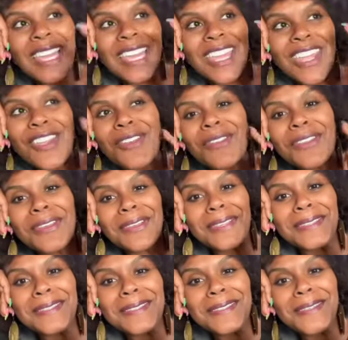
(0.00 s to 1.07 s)
Hear
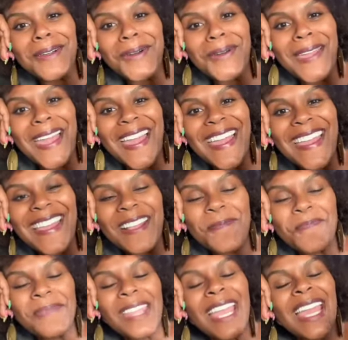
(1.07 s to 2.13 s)
this, okay?
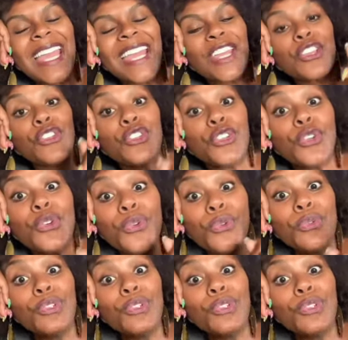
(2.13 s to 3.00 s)
You